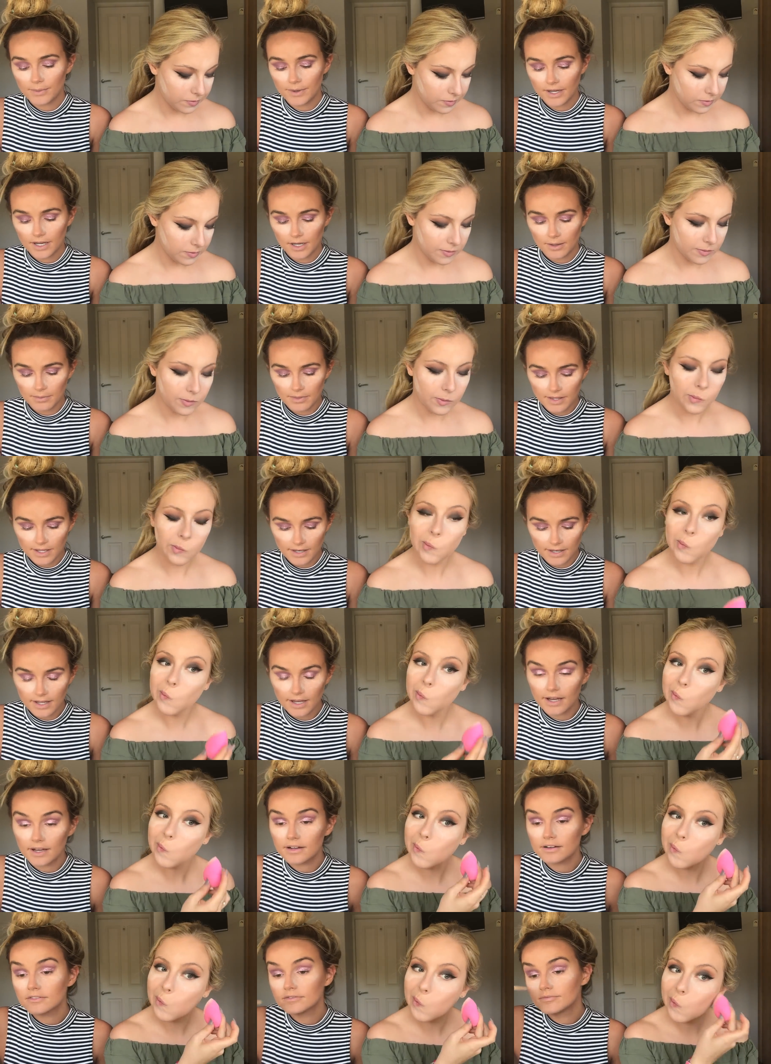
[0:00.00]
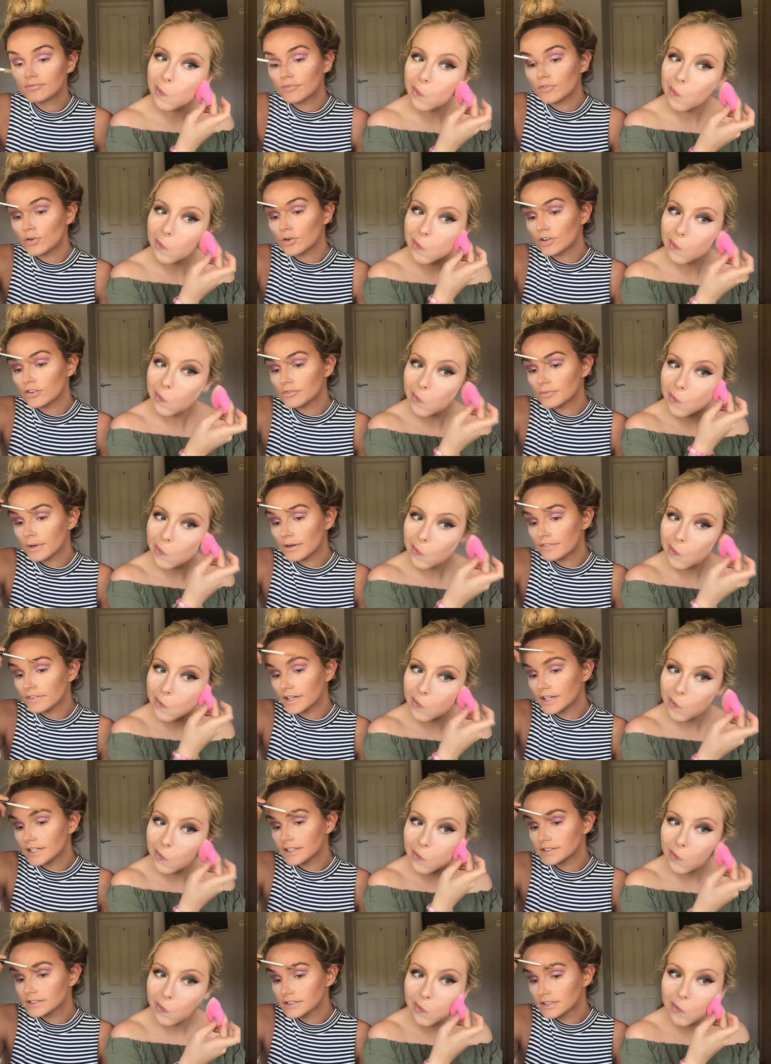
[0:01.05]
Speaker 1: I wake up, they're like, fall off my
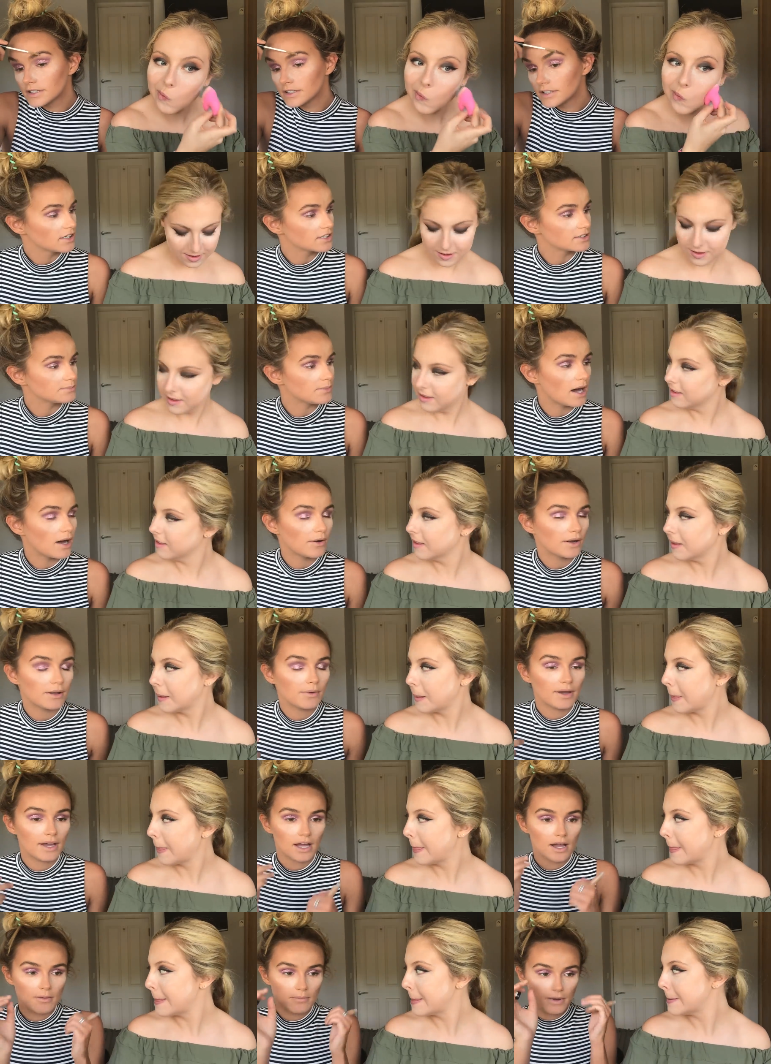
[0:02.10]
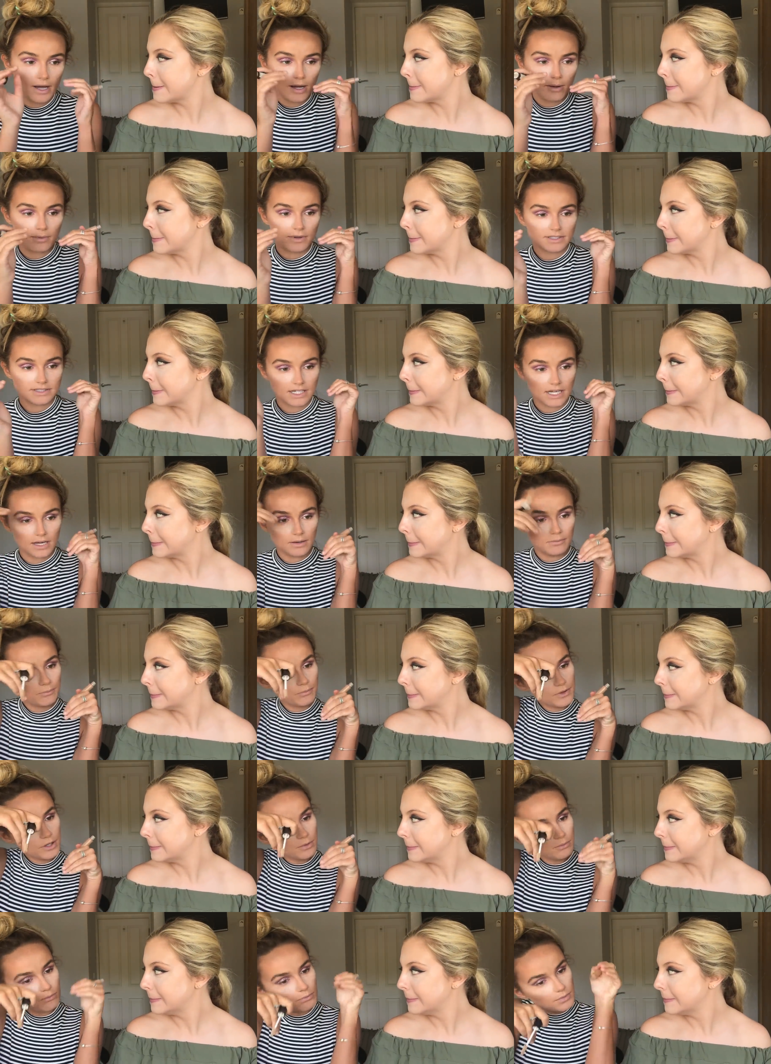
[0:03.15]
face. Because when I wake up, my eyebrows are
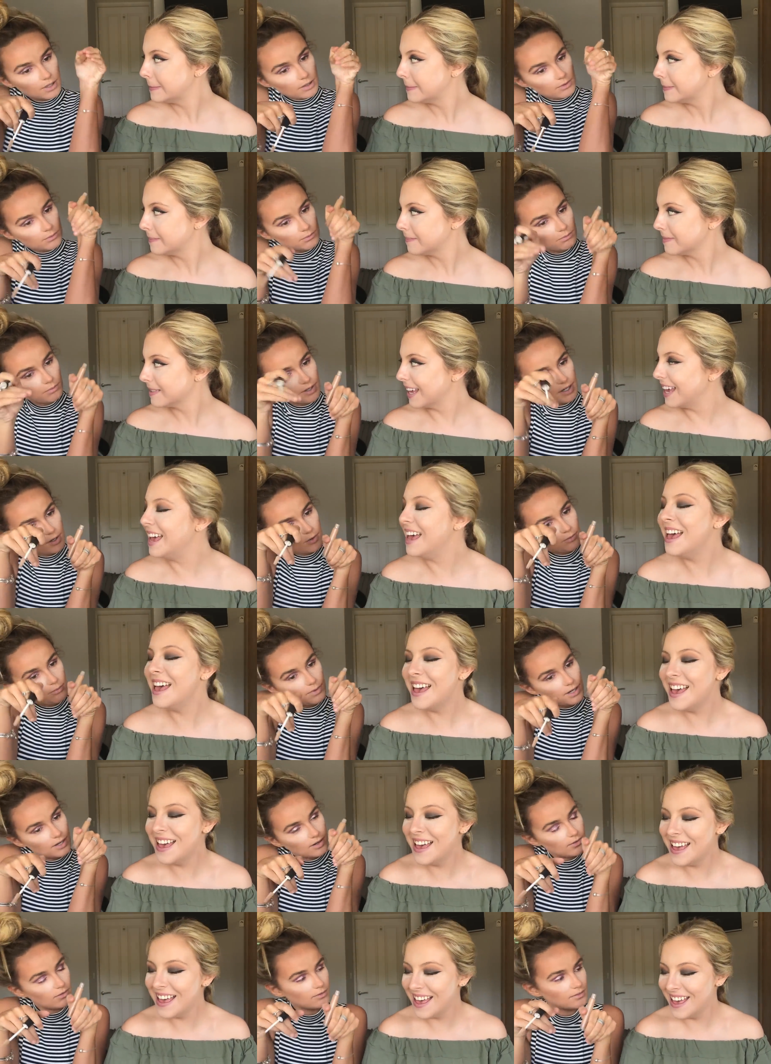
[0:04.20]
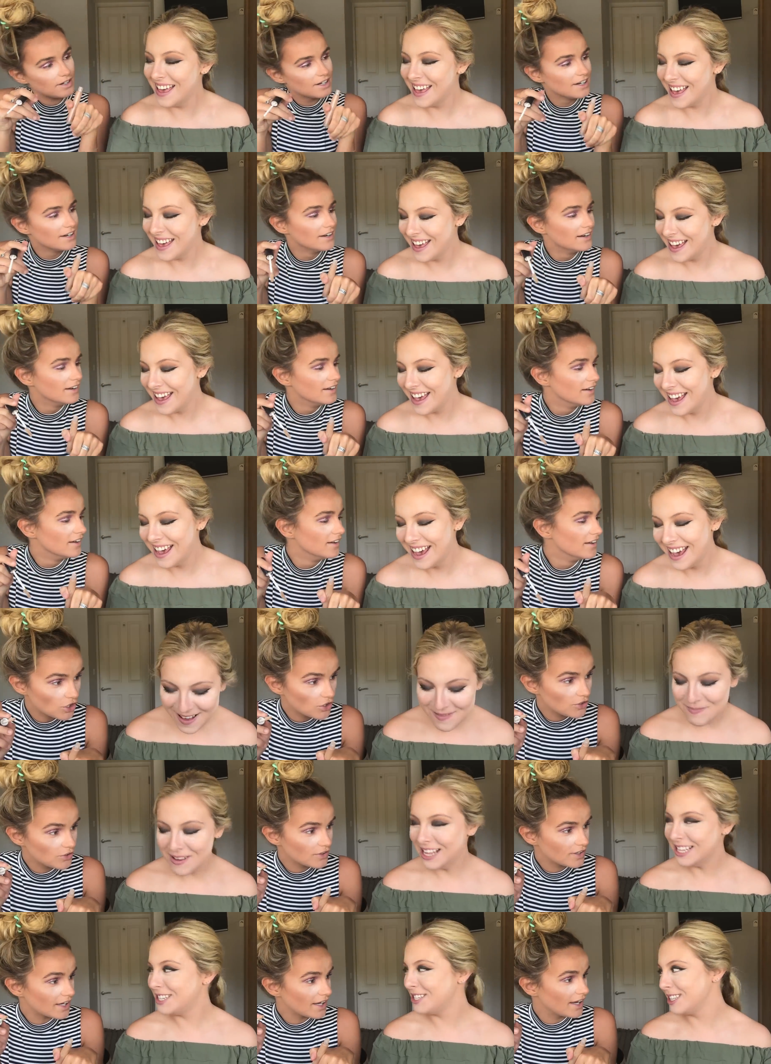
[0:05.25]
like,
Speaker 2: I
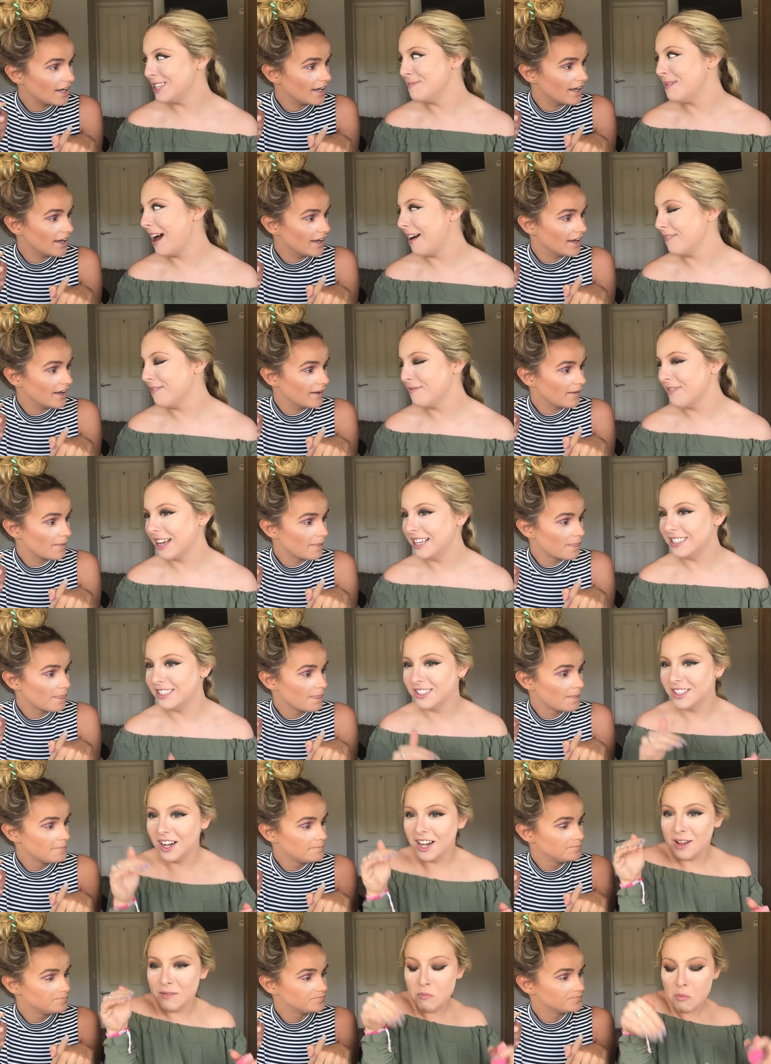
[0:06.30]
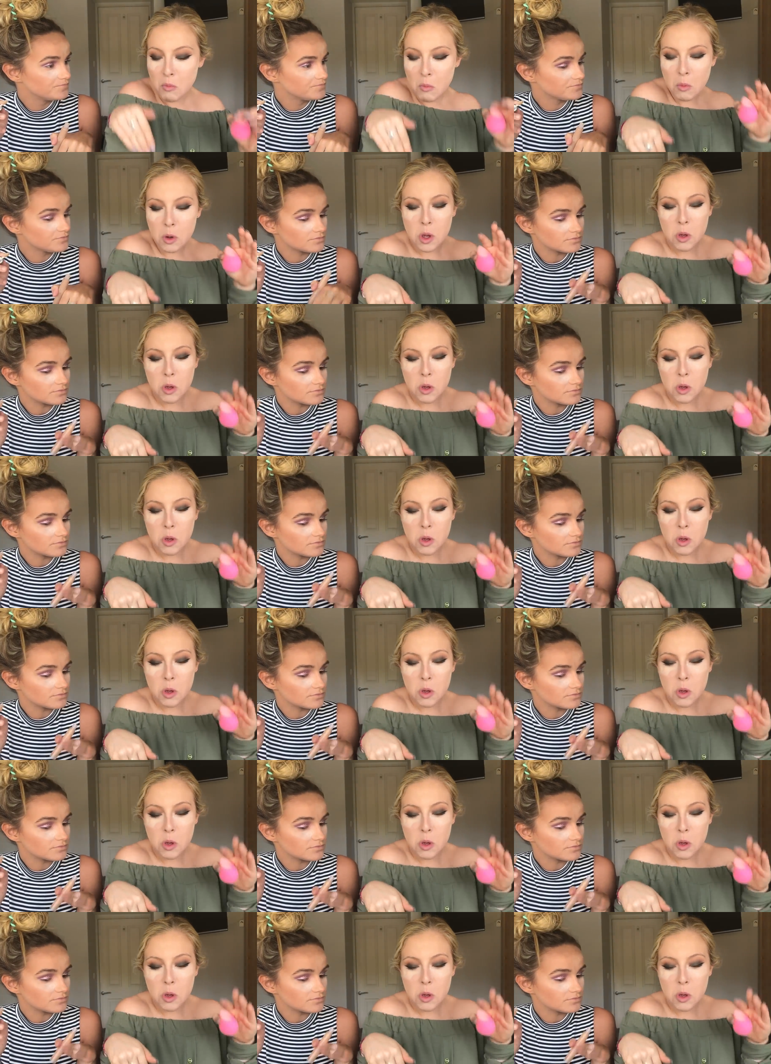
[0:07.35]
picture them having faces going,